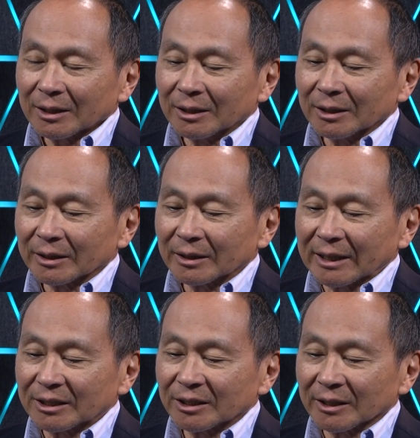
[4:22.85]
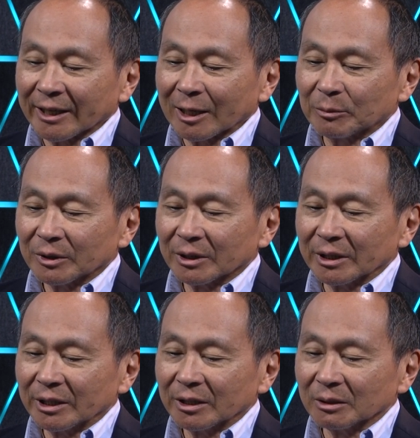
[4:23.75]
Uh, that didn't happen
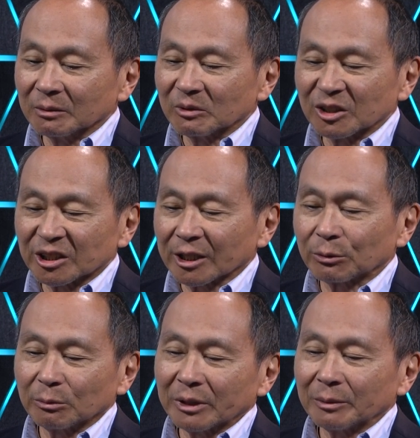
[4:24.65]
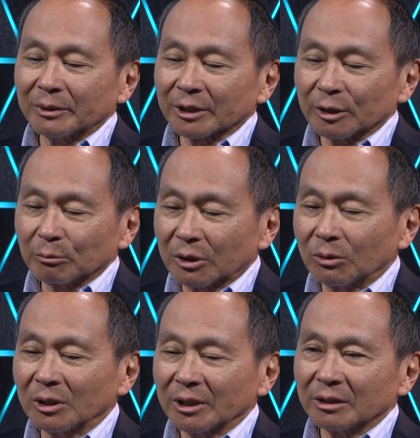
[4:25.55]
in the Czech Republic and
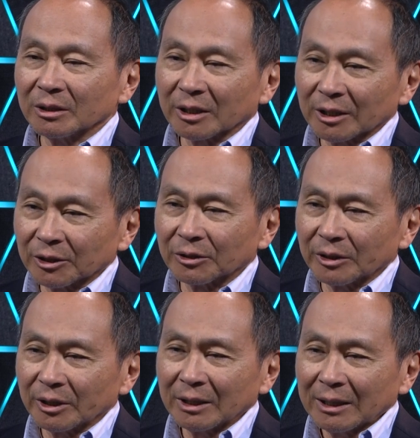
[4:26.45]
Poland and Hungary,